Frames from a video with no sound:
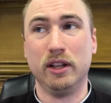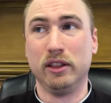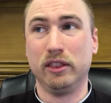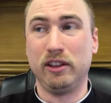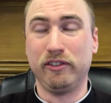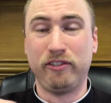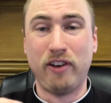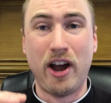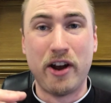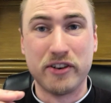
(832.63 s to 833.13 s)

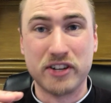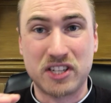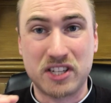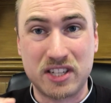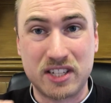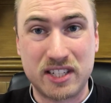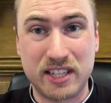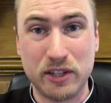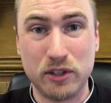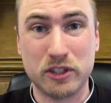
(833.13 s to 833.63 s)
The virus
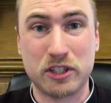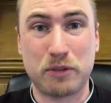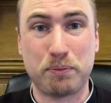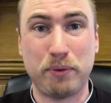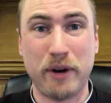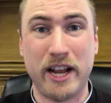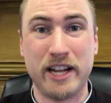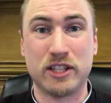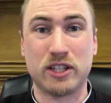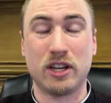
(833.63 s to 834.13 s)
still
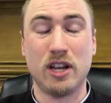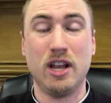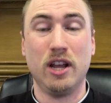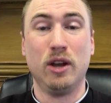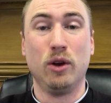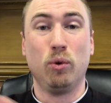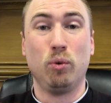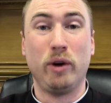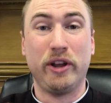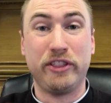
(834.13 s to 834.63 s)
spreads
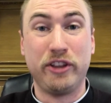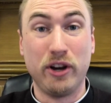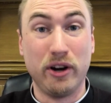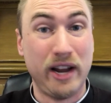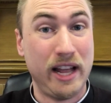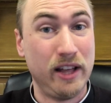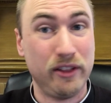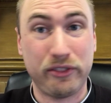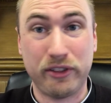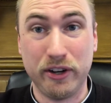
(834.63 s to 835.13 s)
whether you're
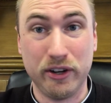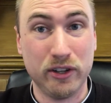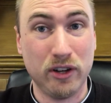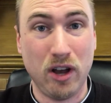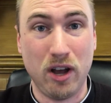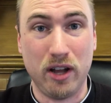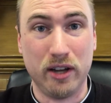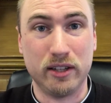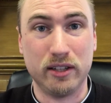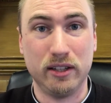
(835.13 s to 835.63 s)
healthy or
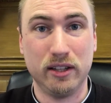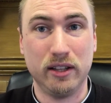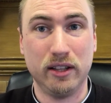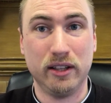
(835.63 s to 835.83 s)
not.